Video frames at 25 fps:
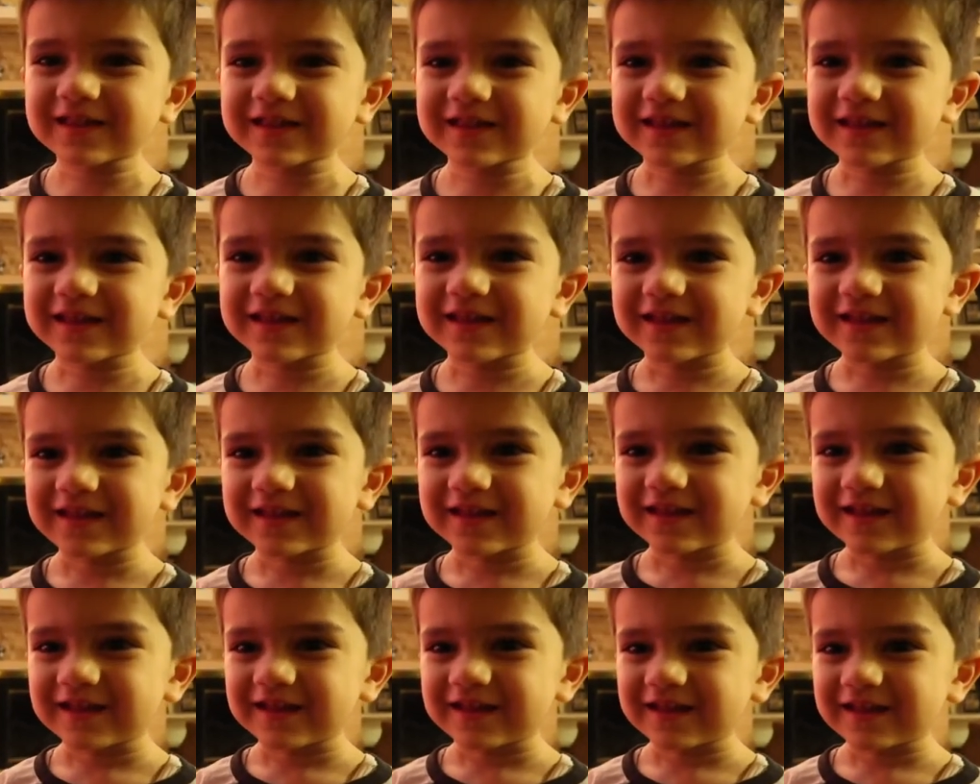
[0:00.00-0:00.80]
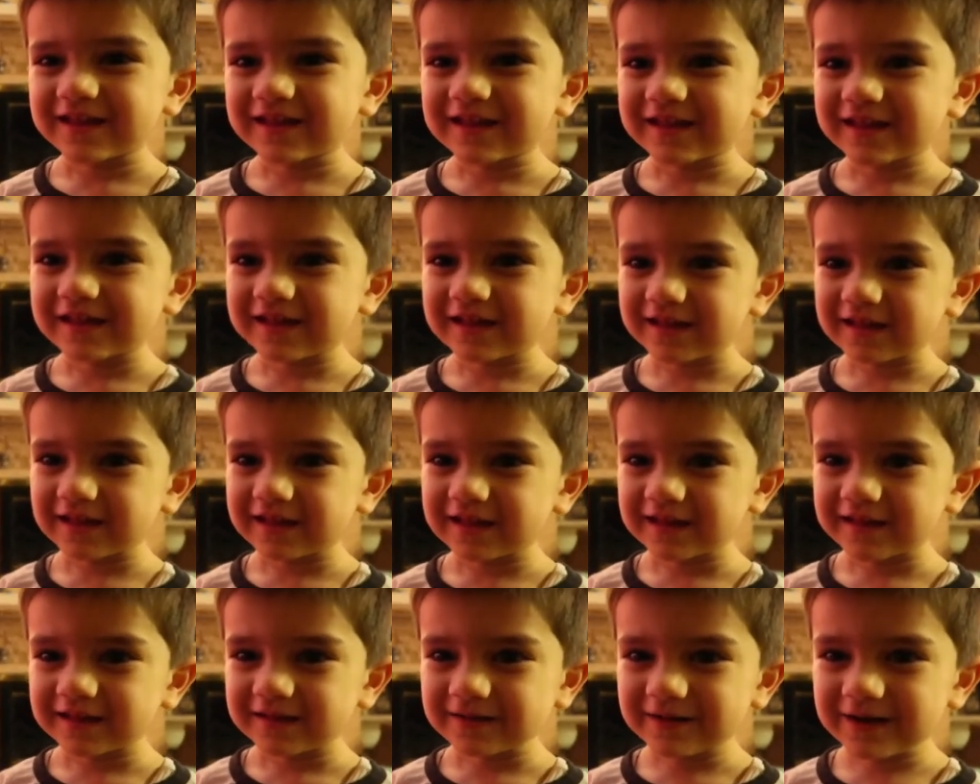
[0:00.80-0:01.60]
Year's. they love
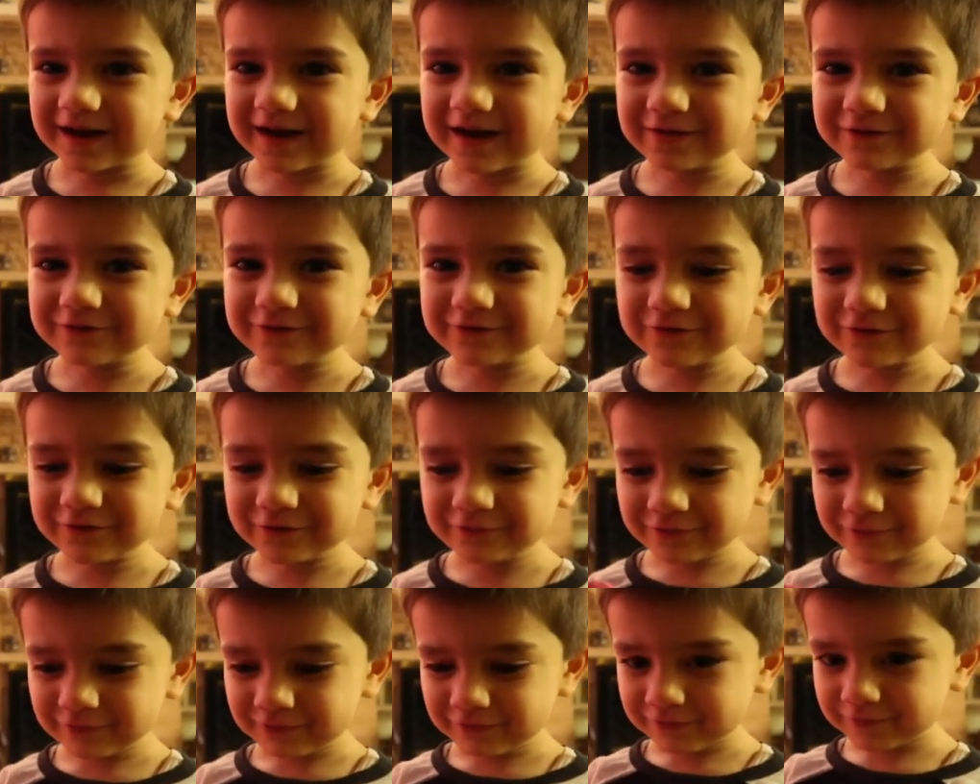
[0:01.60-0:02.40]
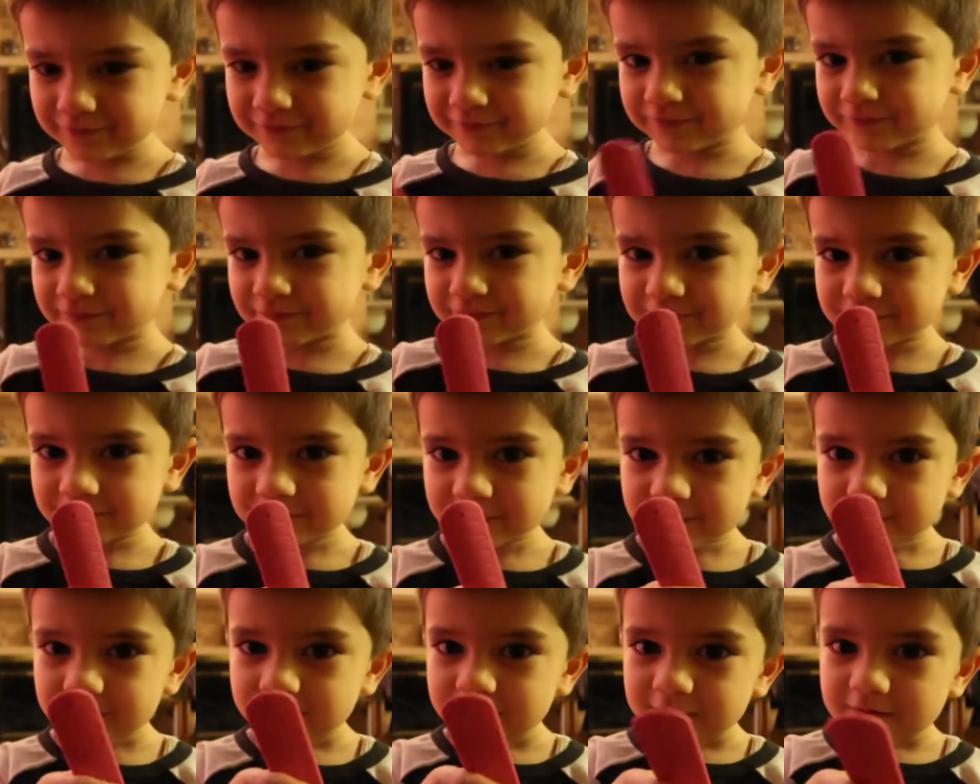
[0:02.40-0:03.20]
you. Bye
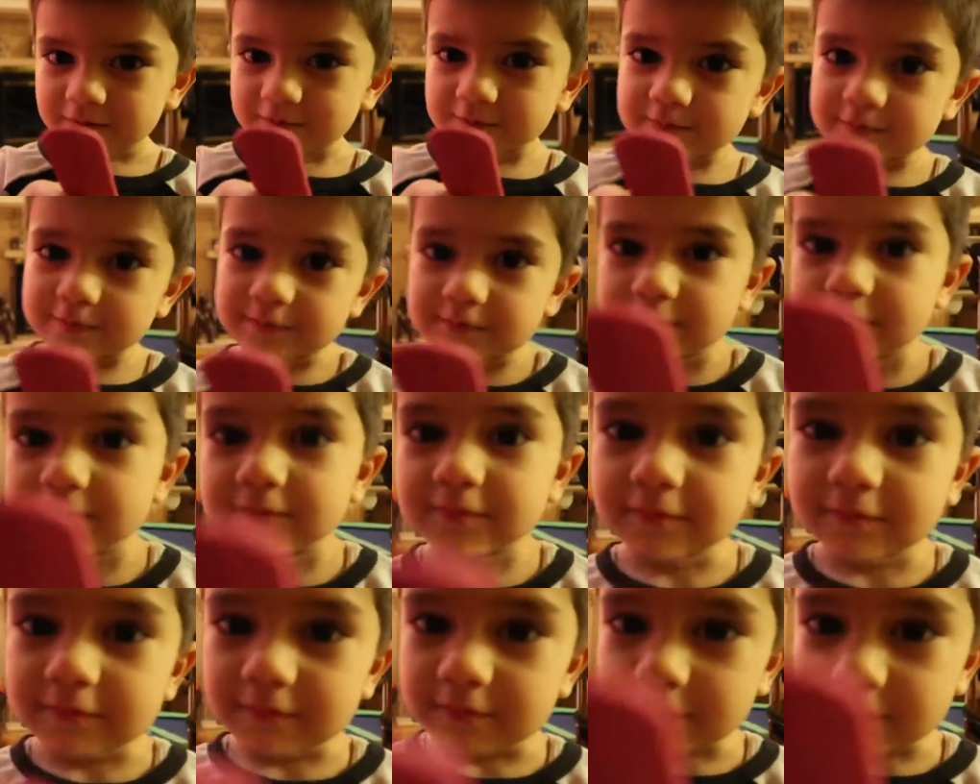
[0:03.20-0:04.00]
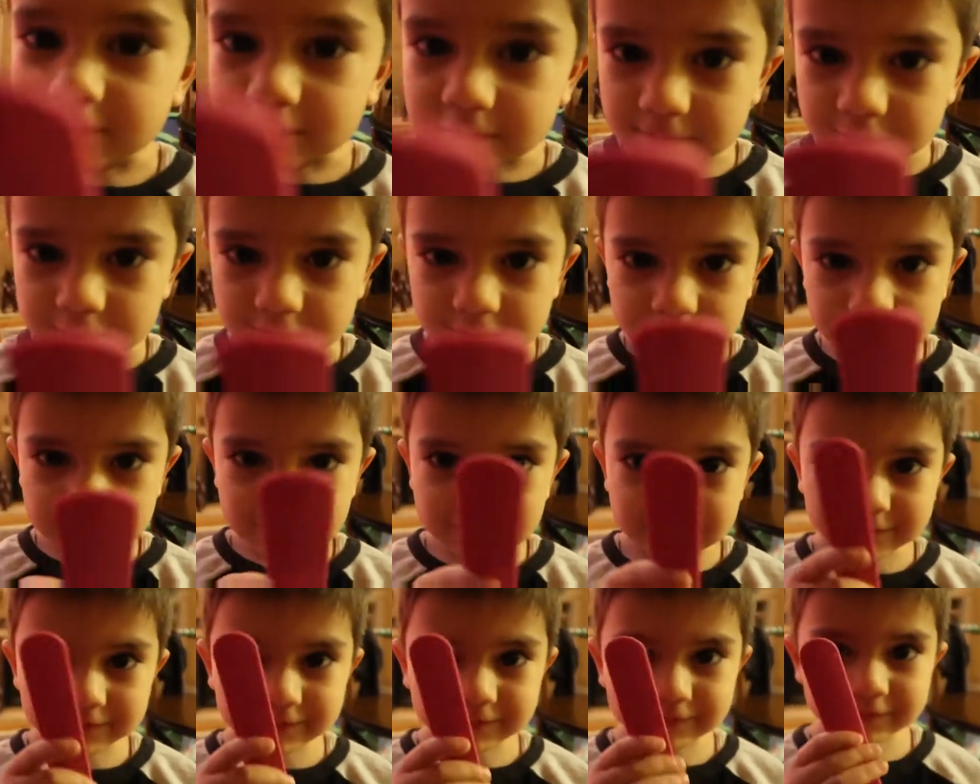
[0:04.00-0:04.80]
bye. They
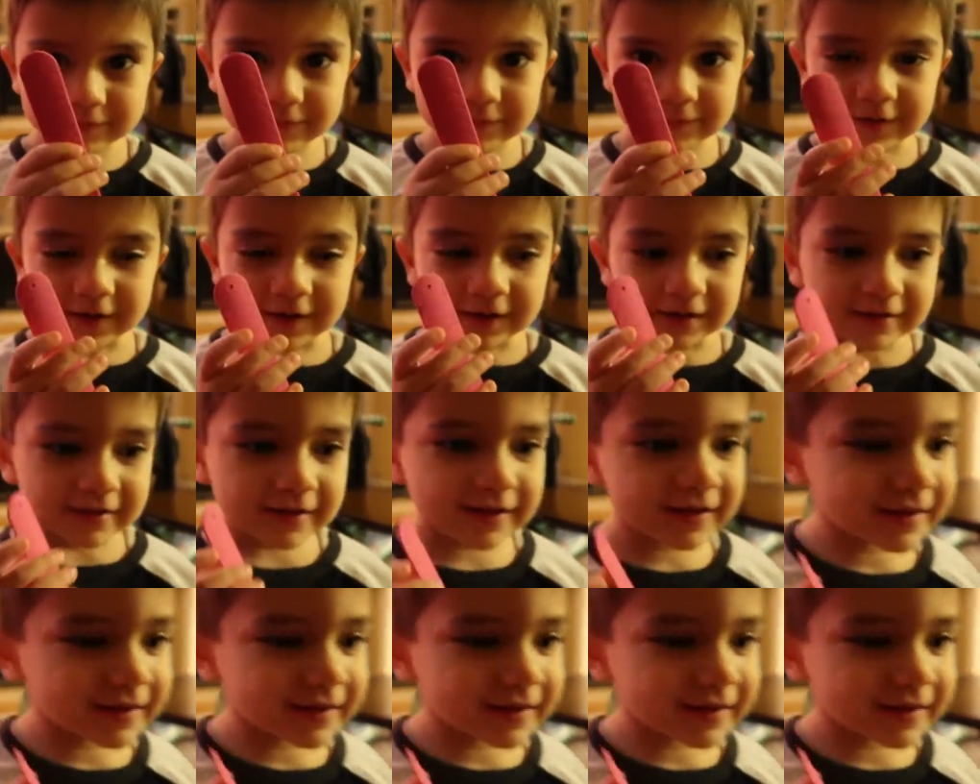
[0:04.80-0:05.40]
see you next year.